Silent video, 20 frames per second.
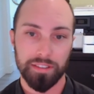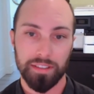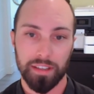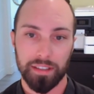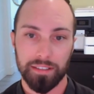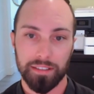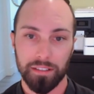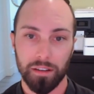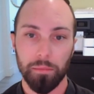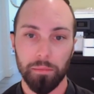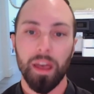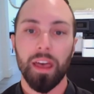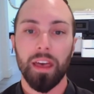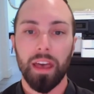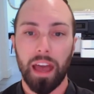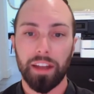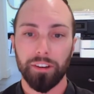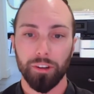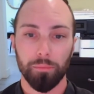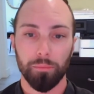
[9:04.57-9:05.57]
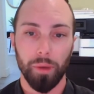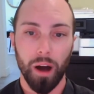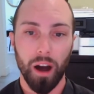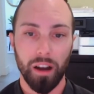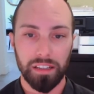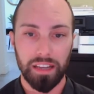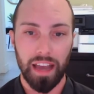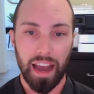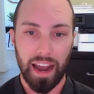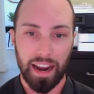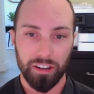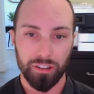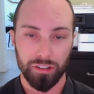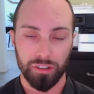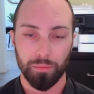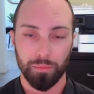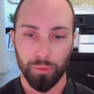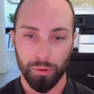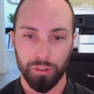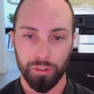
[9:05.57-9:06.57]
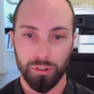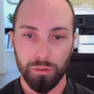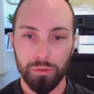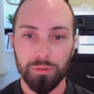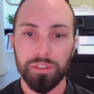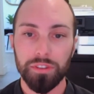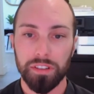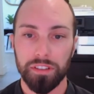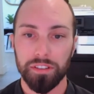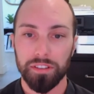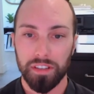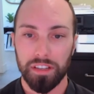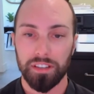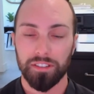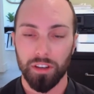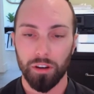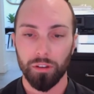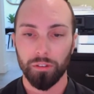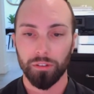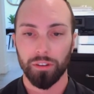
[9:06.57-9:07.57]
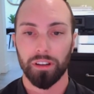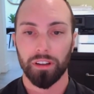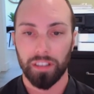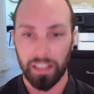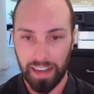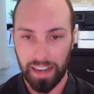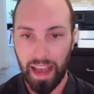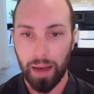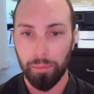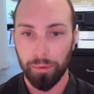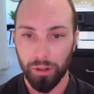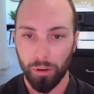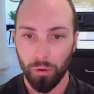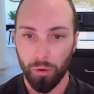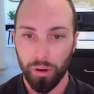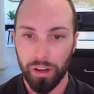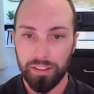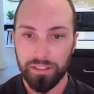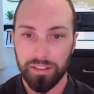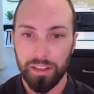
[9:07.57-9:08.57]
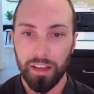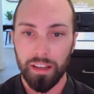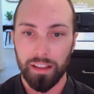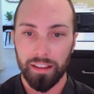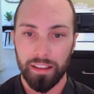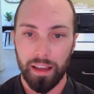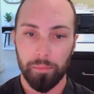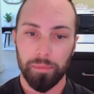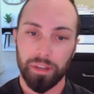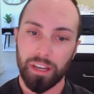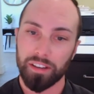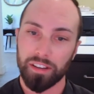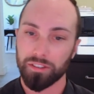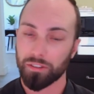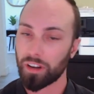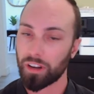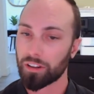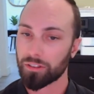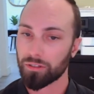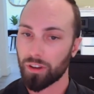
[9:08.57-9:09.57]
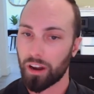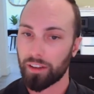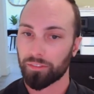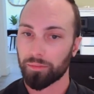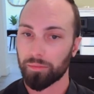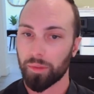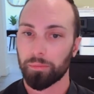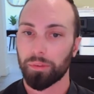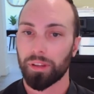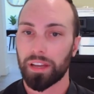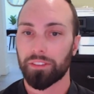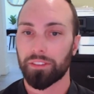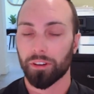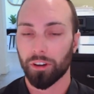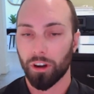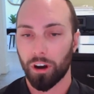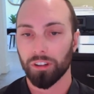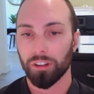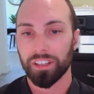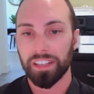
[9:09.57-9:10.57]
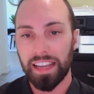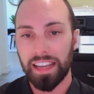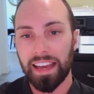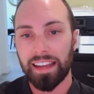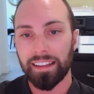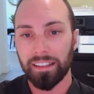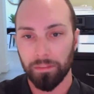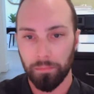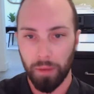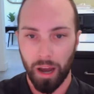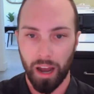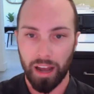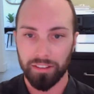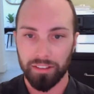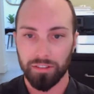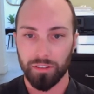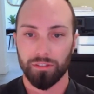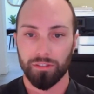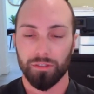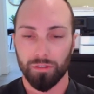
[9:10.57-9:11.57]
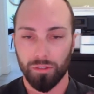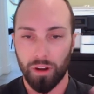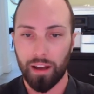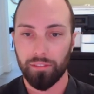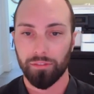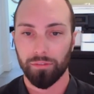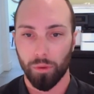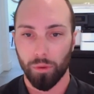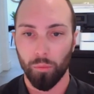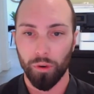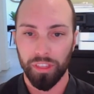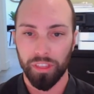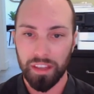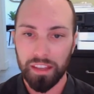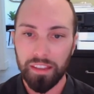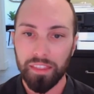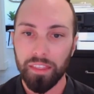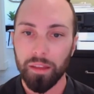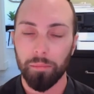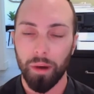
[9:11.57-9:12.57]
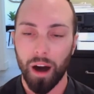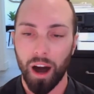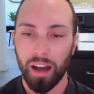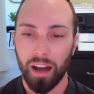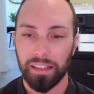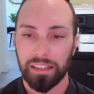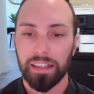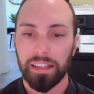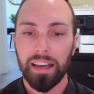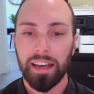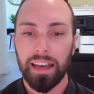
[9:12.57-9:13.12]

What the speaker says: system. And your body actually produces its own cannabinoids that, because they're not derived from the plant, they're called anandamides. So they're derived from within the body.